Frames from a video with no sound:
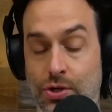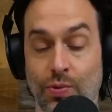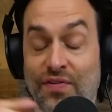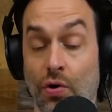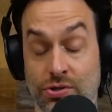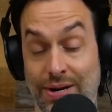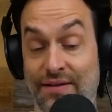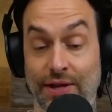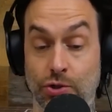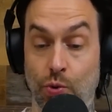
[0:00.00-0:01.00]
So we've also
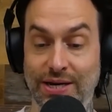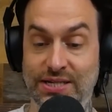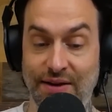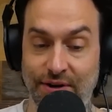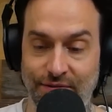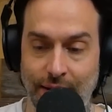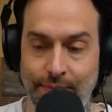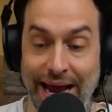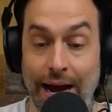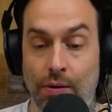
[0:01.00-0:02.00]
have like 27 of
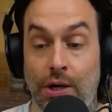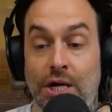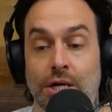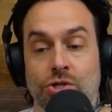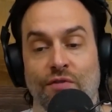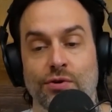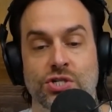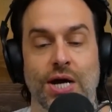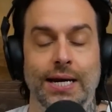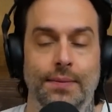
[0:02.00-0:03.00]
them now. So if you
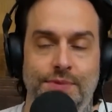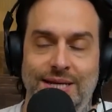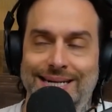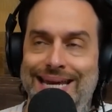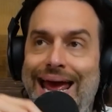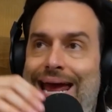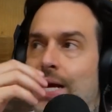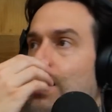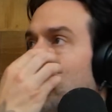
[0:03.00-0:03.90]
sign up today,